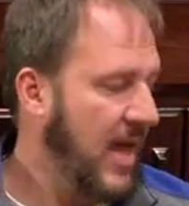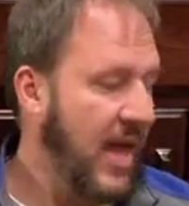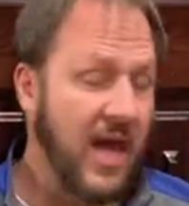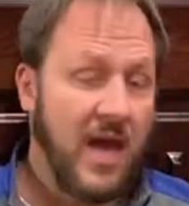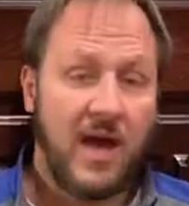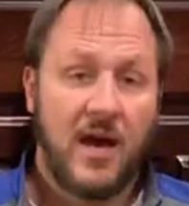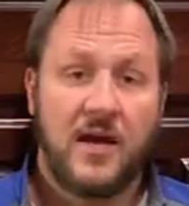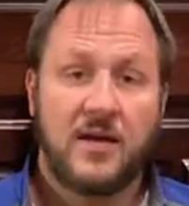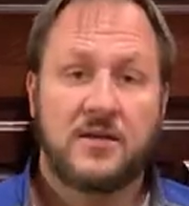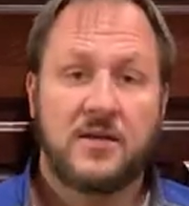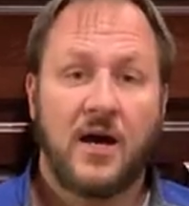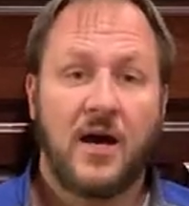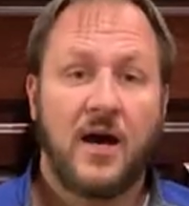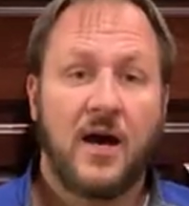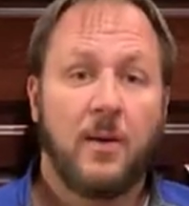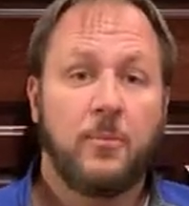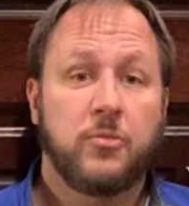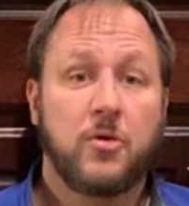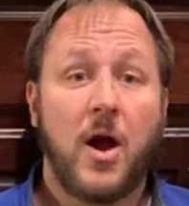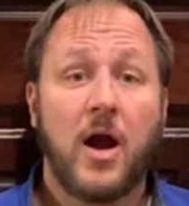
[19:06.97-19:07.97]
and
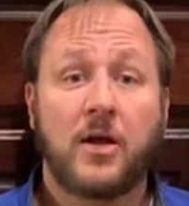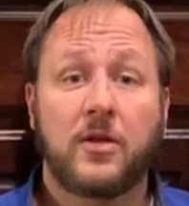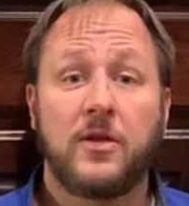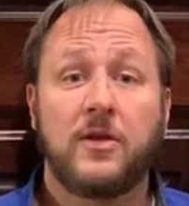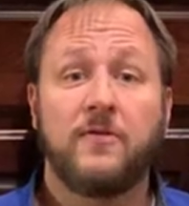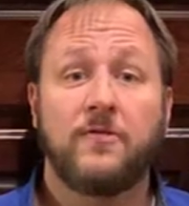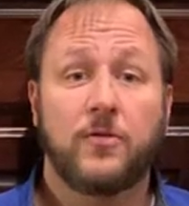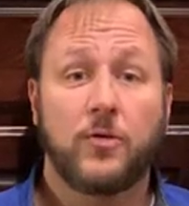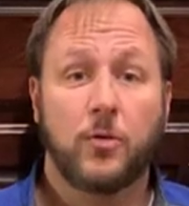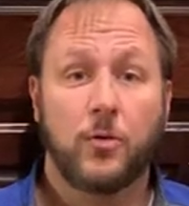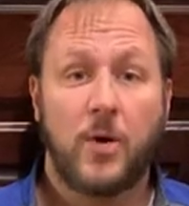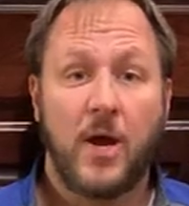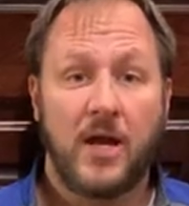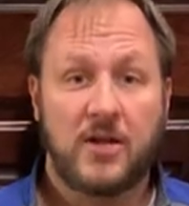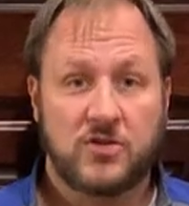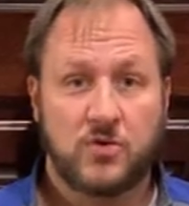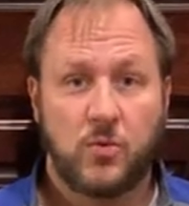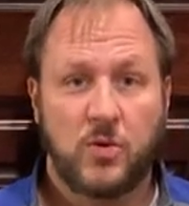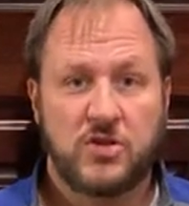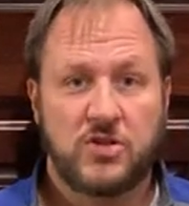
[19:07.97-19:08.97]
broccoli
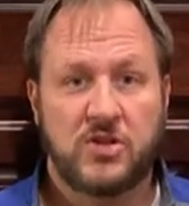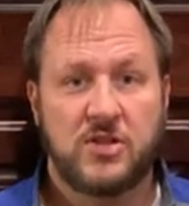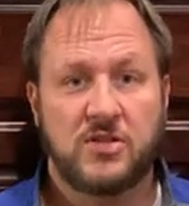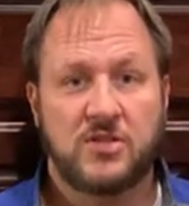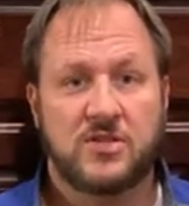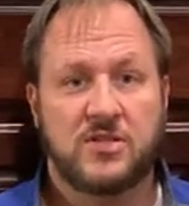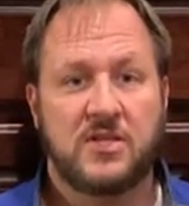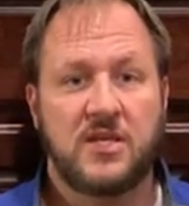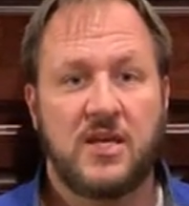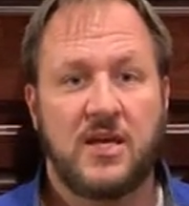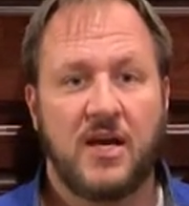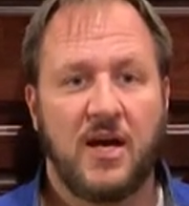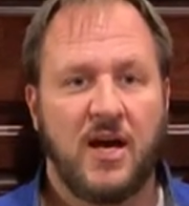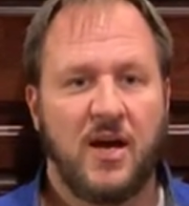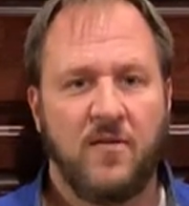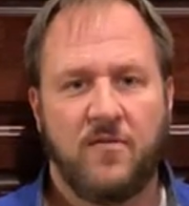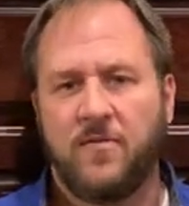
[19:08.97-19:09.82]
florets, which is the